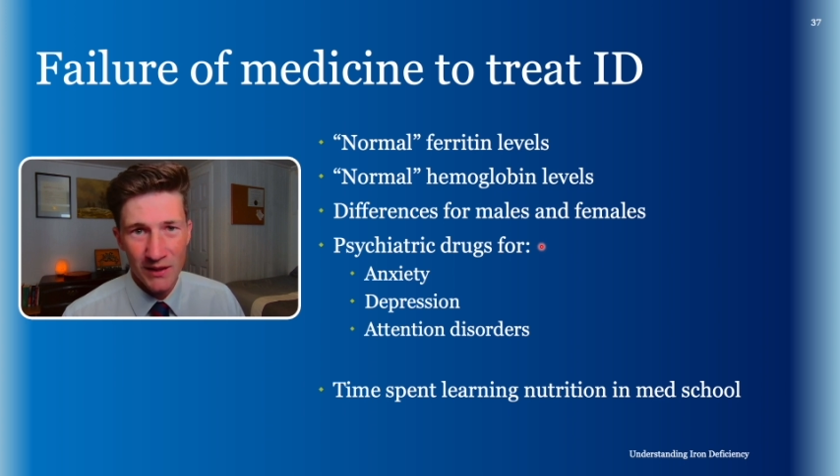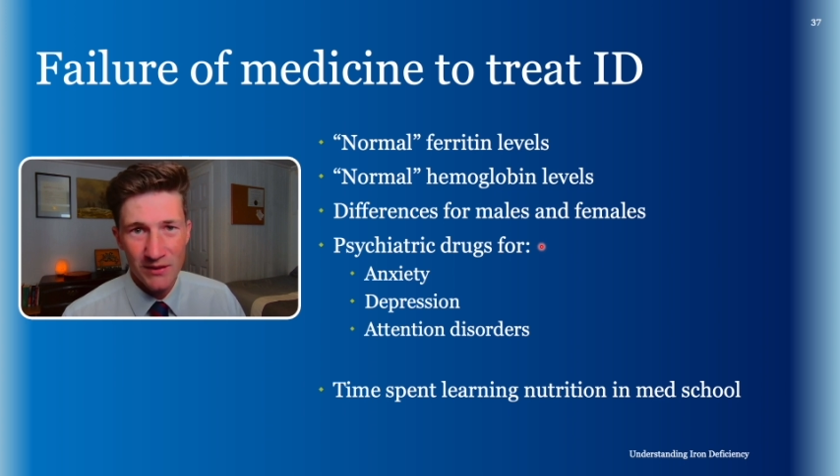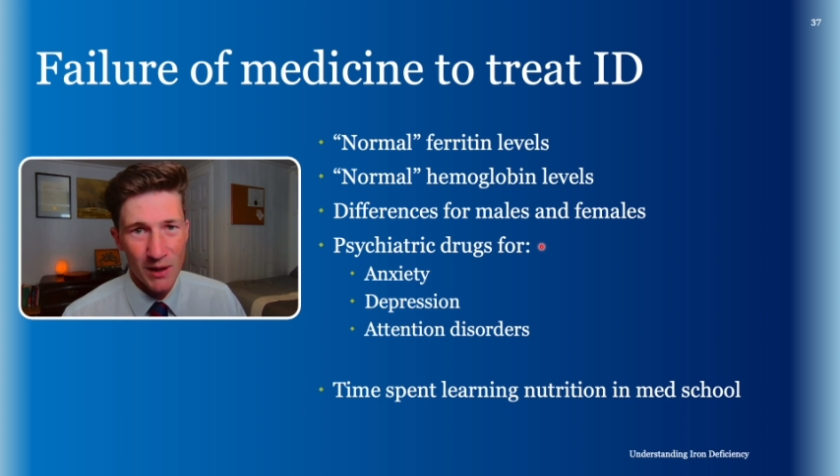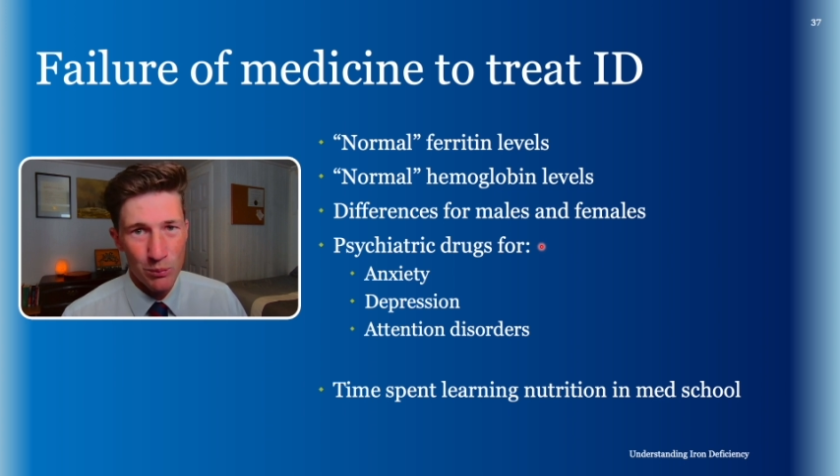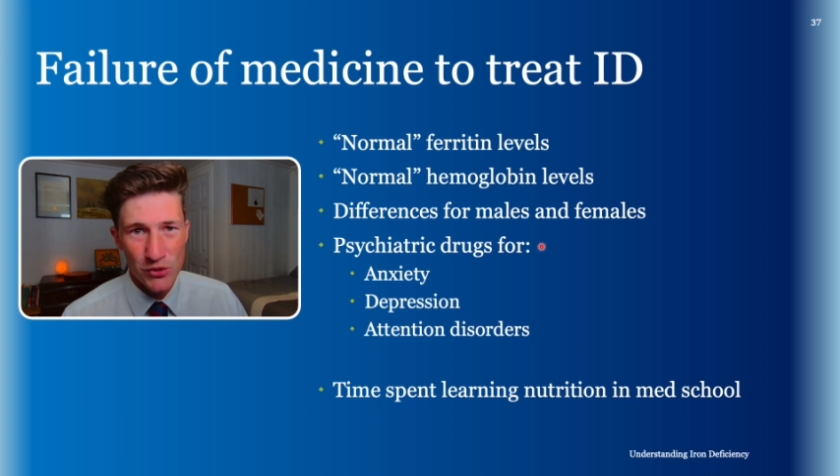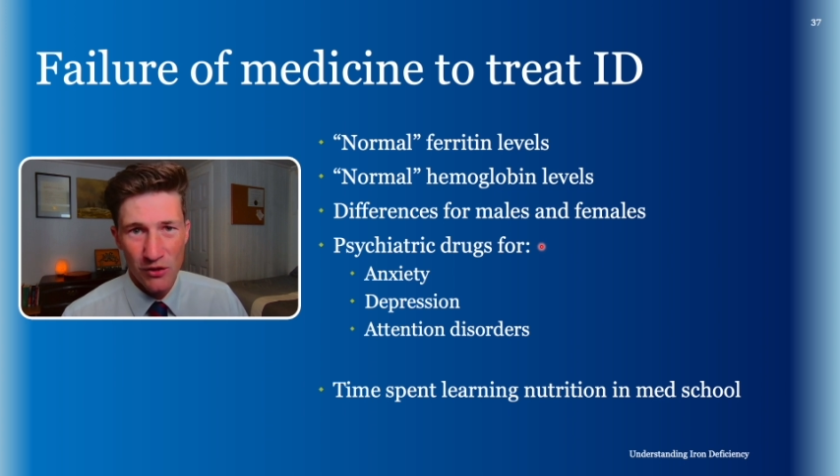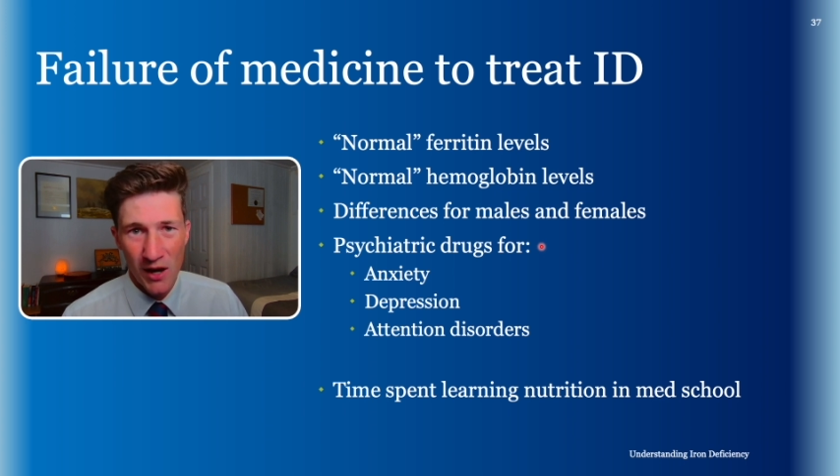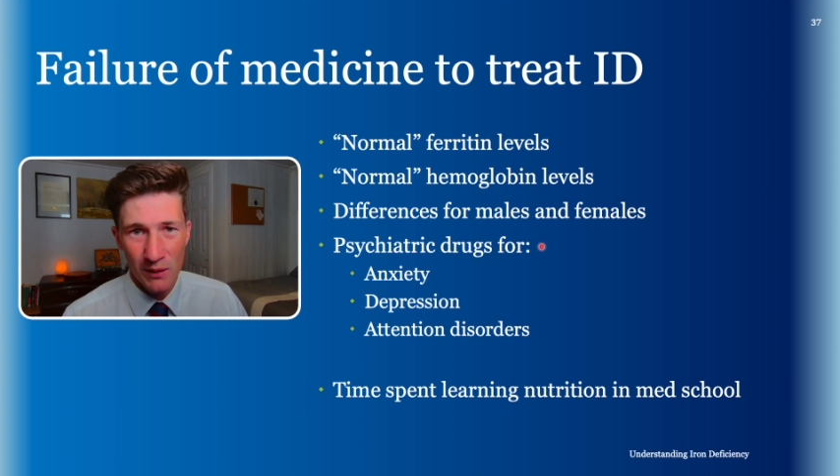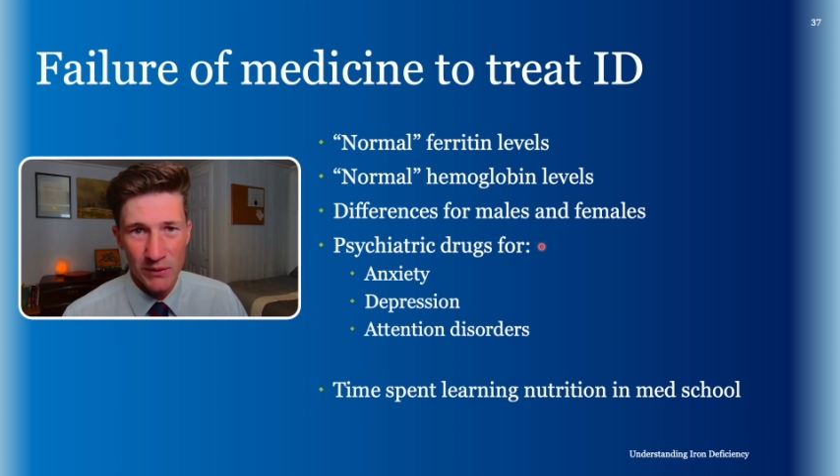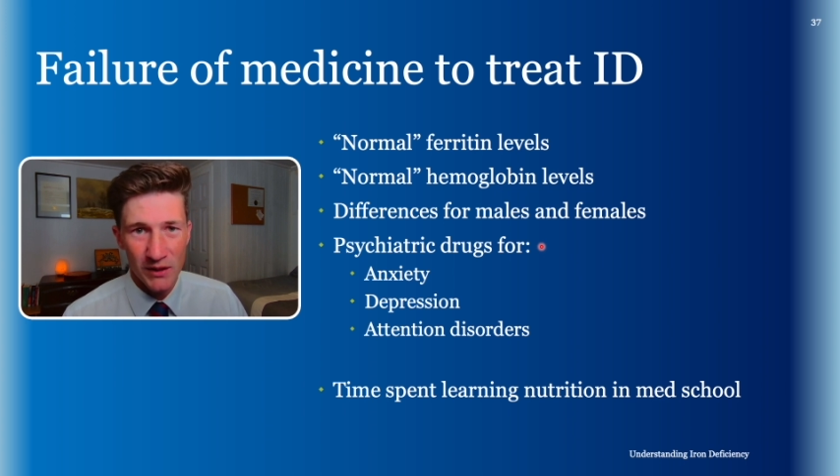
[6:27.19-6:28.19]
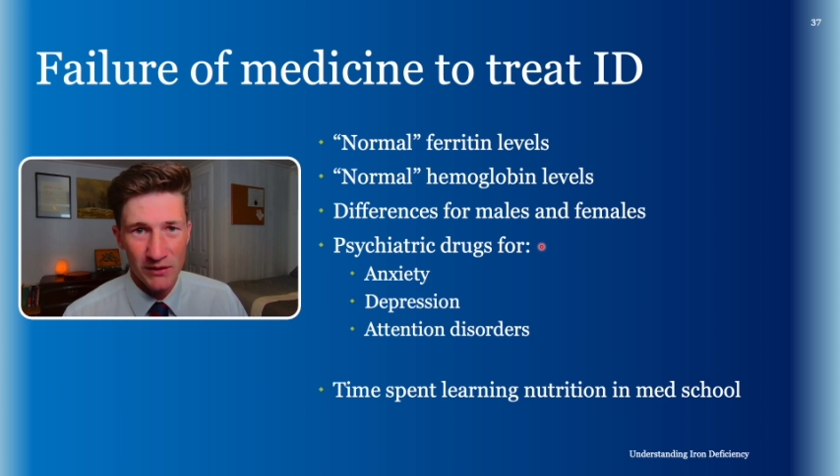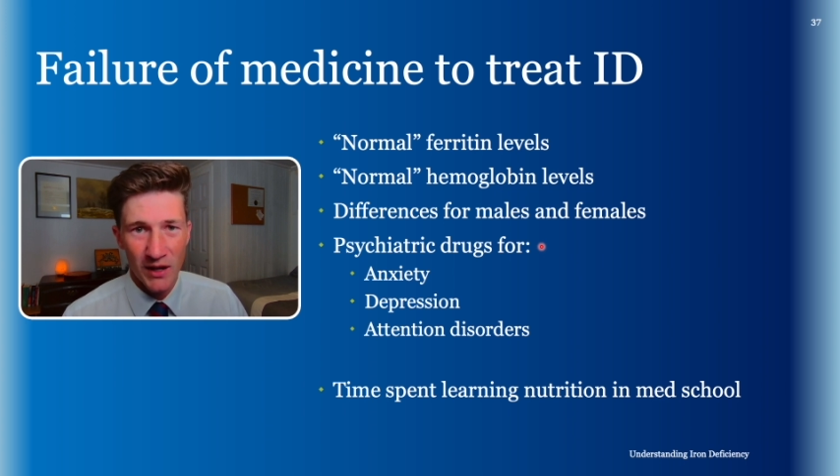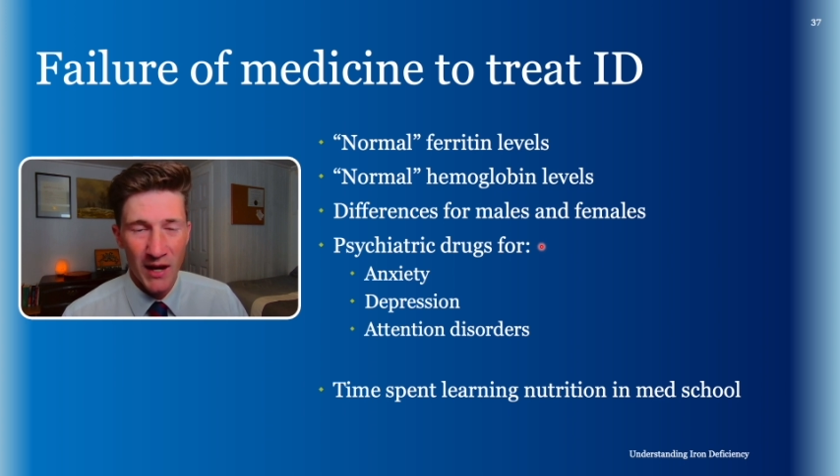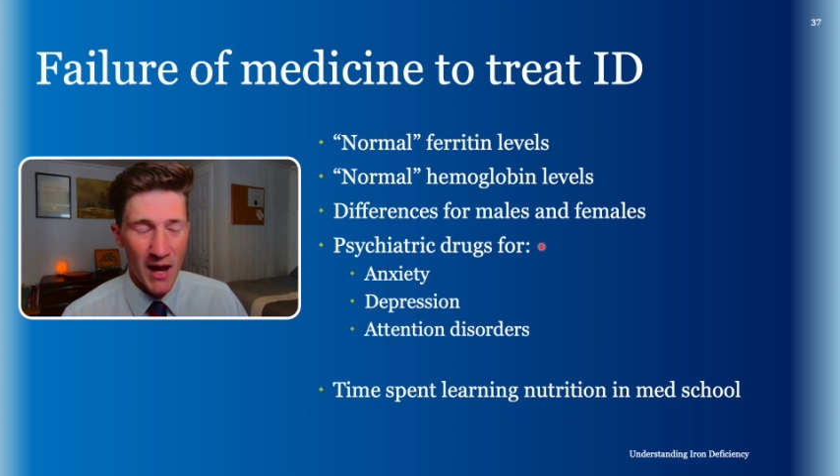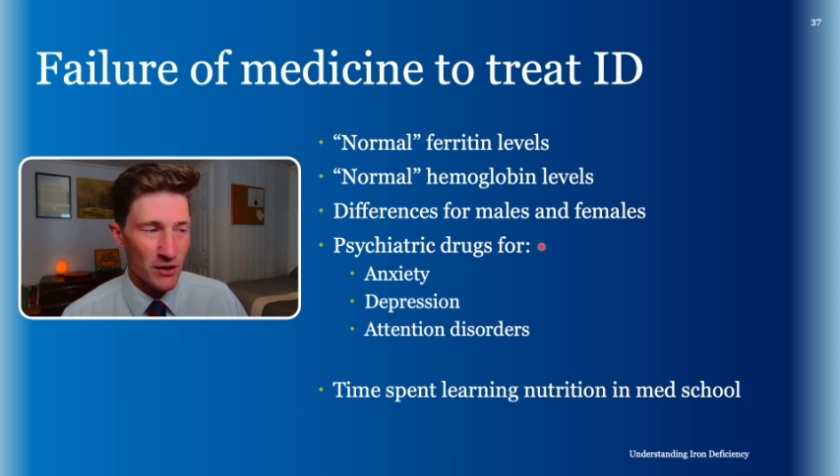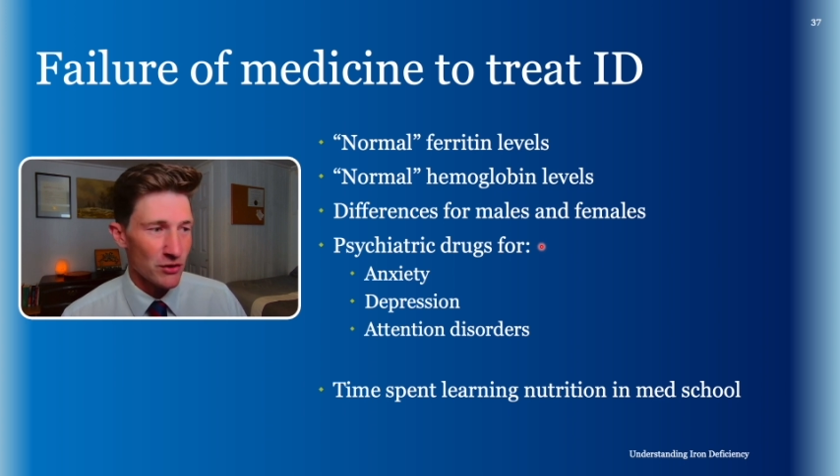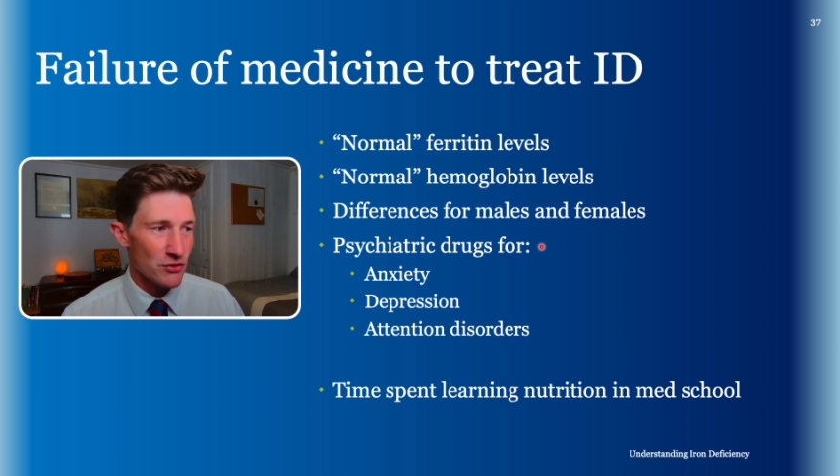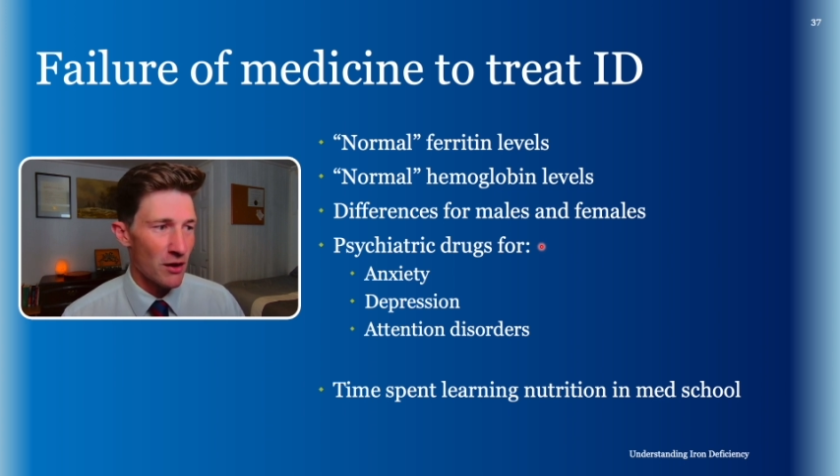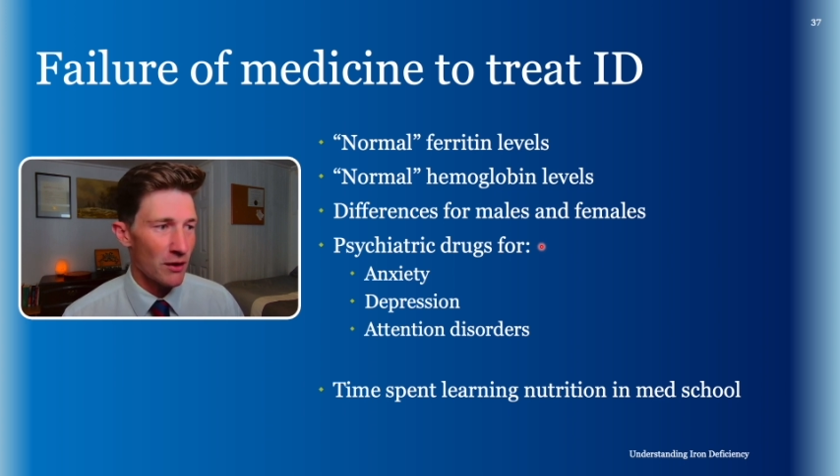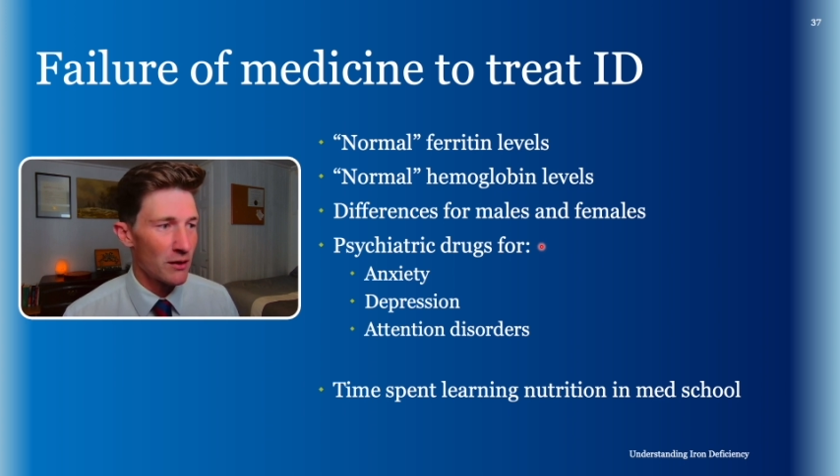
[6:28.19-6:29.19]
get prescribed a psychiatric drug.